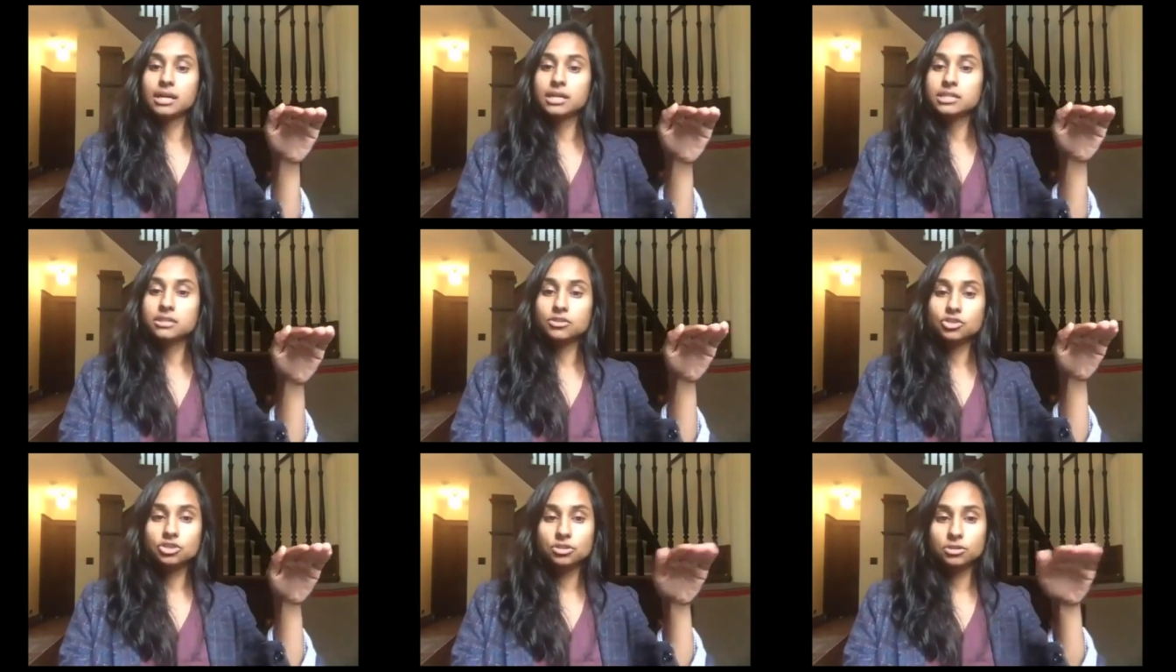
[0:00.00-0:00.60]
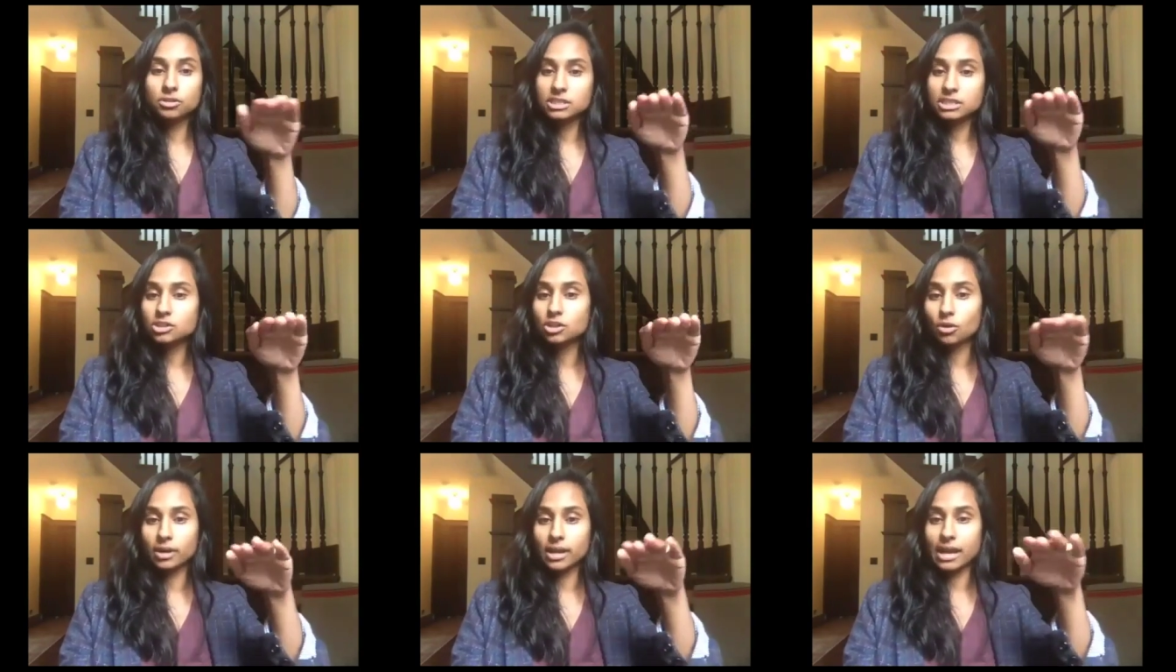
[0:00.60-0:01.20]
because
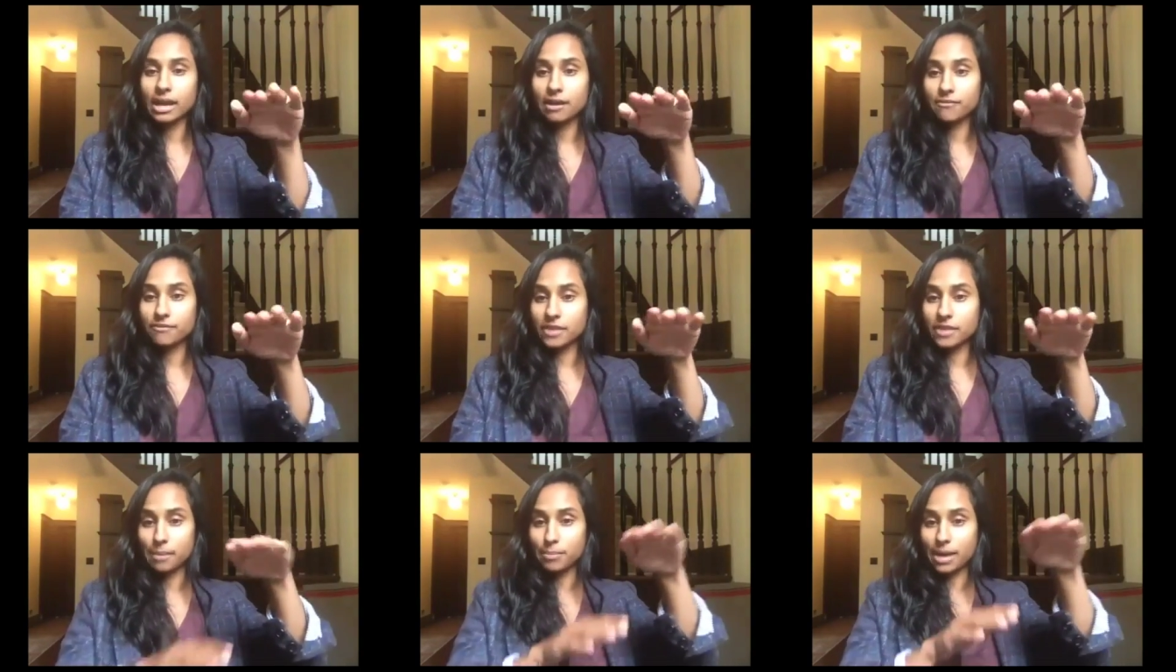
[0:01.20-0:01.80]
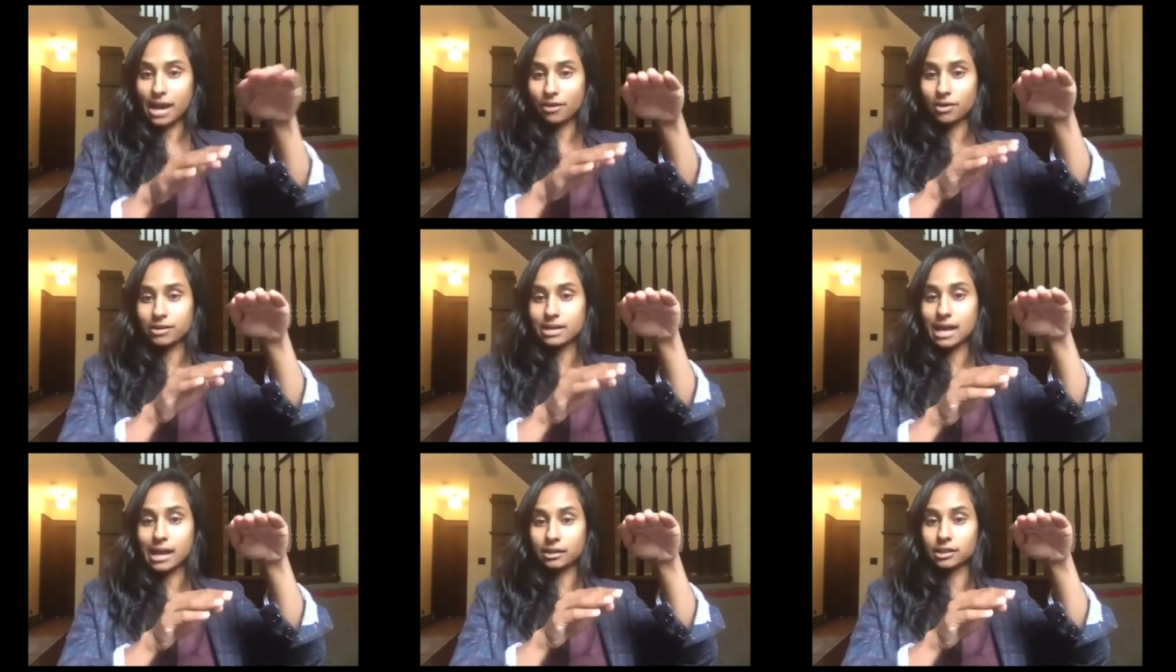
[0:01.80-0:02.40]
students don't have that
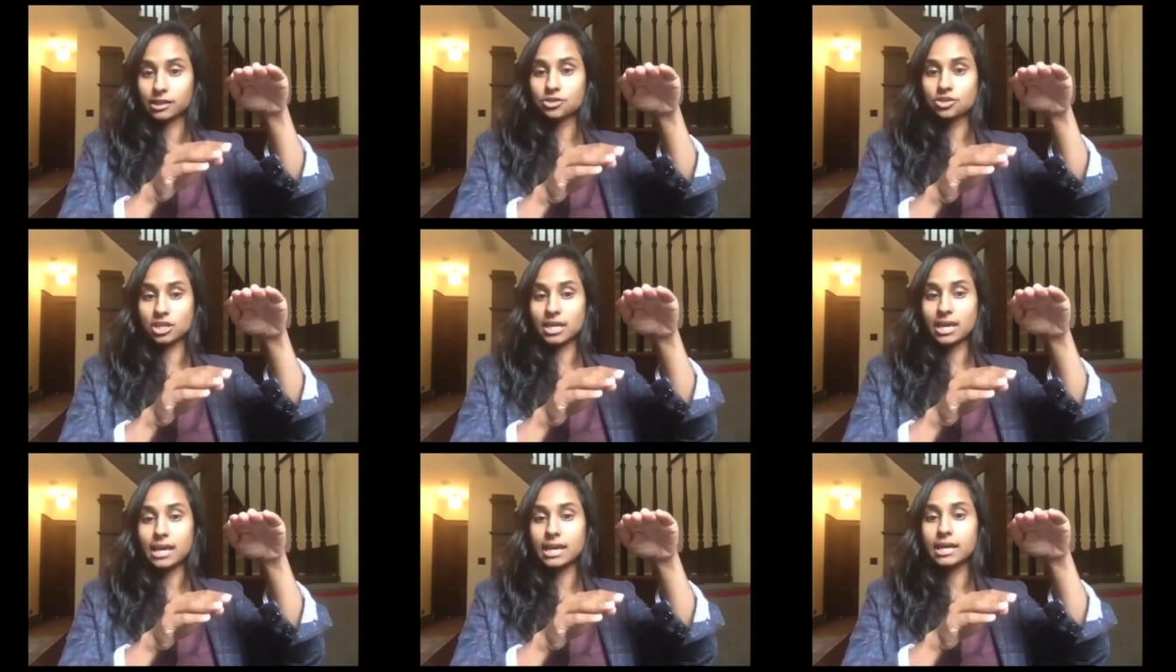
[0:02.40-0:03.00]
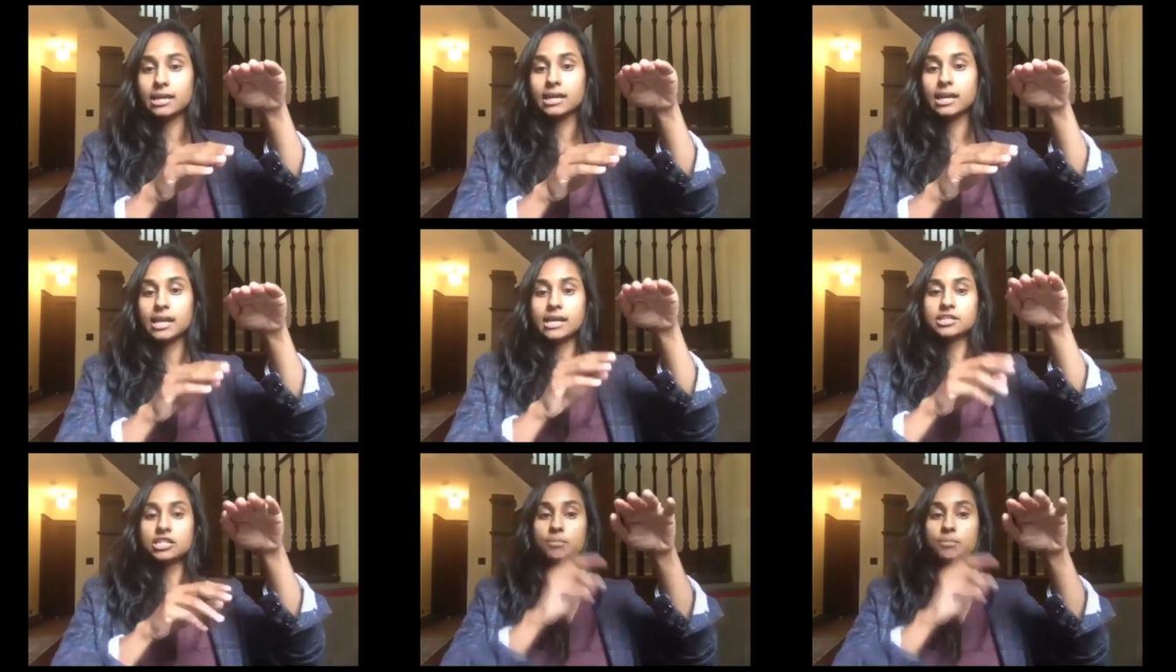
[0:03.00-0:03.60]
background knowledge,
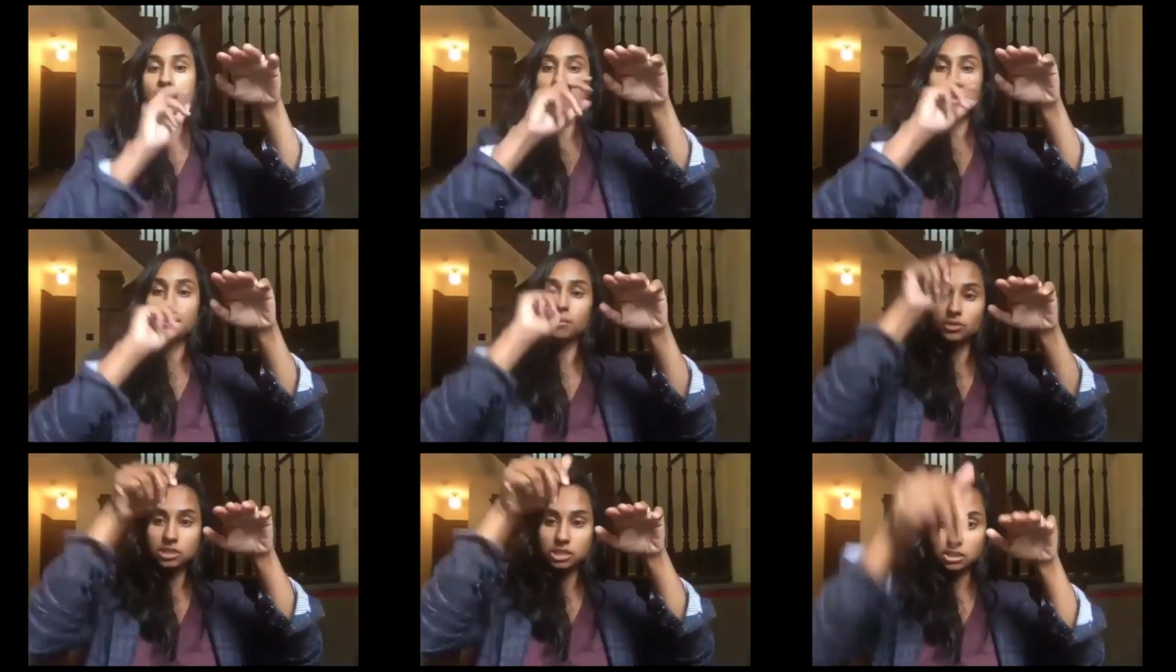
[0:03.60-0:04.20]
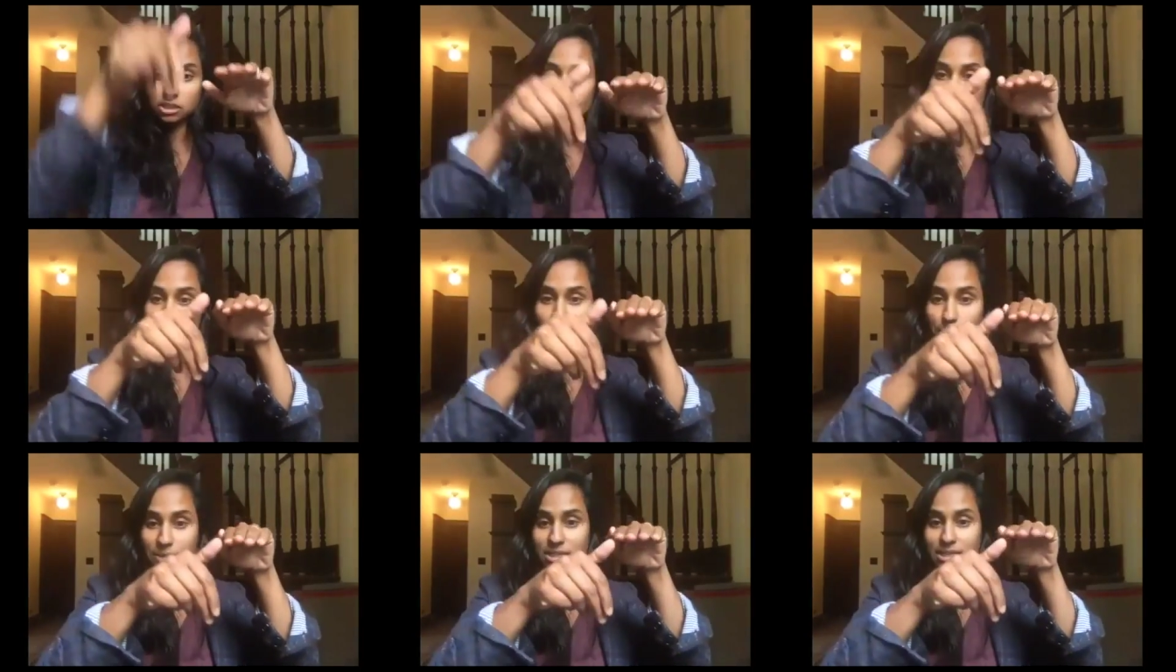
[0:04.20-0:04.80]
again, to be able
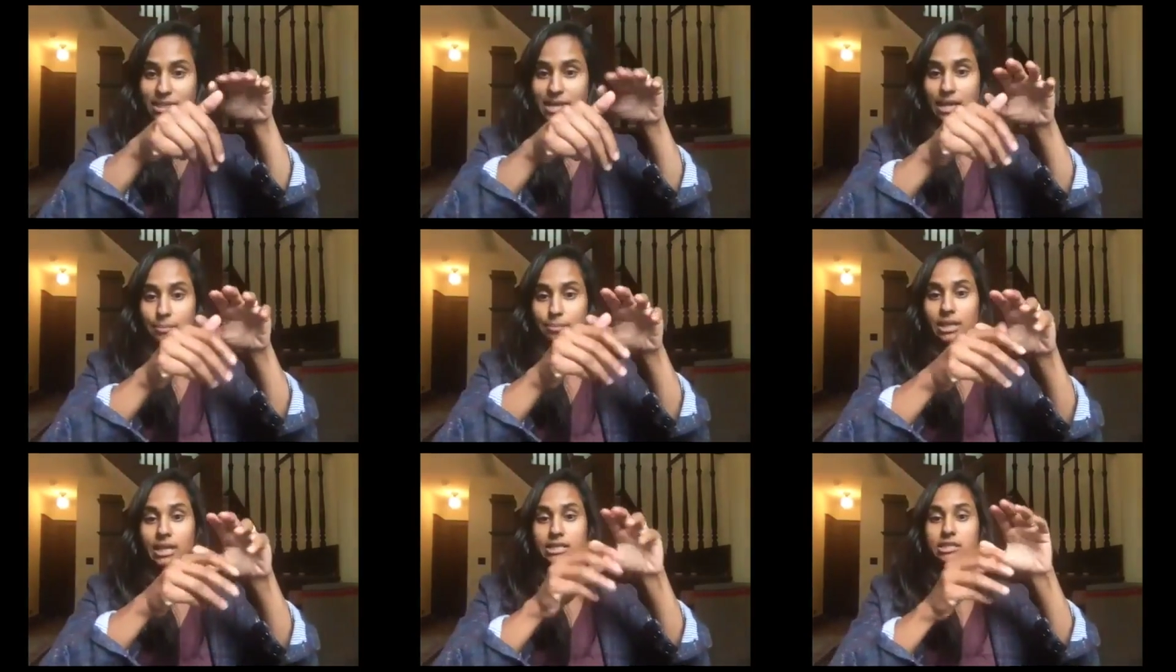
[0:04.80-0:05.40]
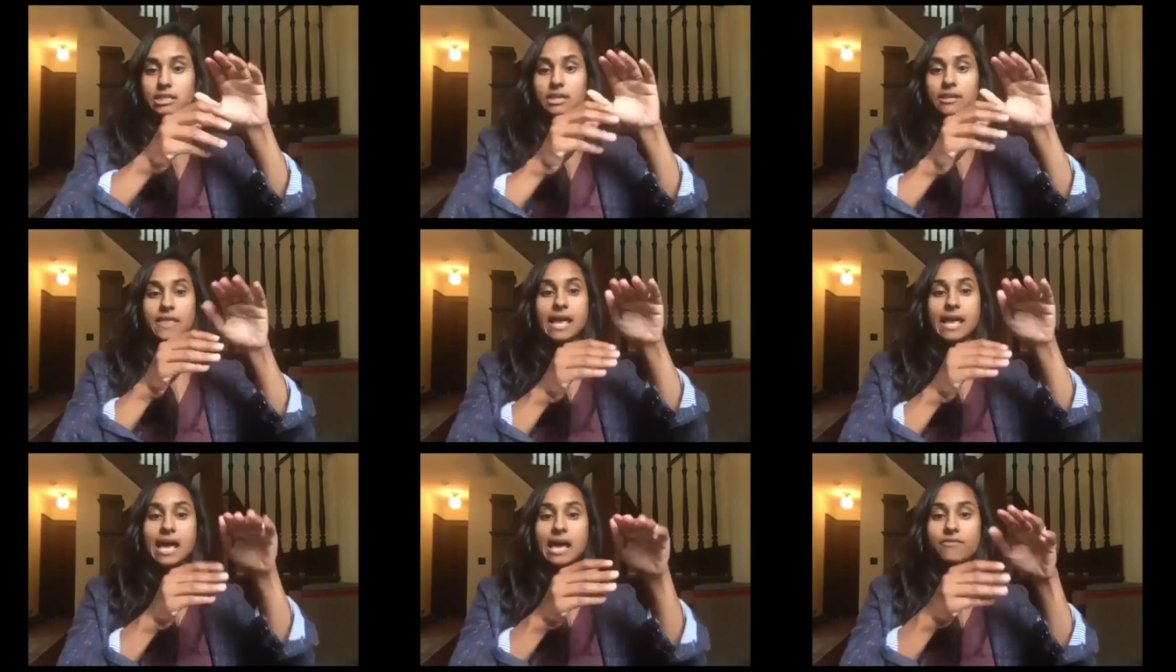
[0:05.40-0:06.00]
to jump into that complexity.